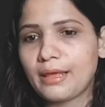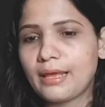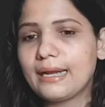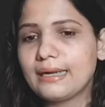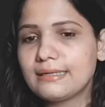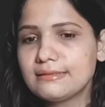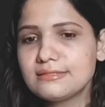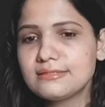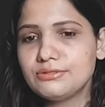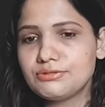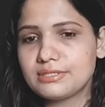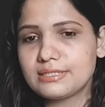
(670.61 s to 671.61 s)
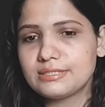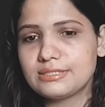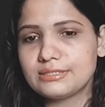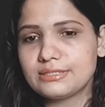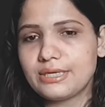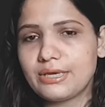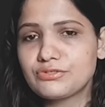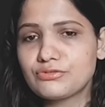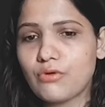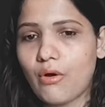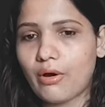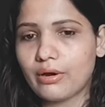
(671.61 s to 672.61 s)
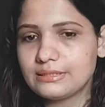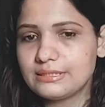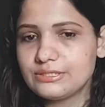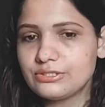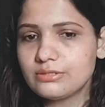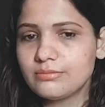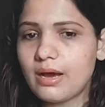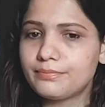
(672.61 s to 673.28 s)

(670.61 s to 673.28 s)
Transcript: It is the nutrition in which organisms are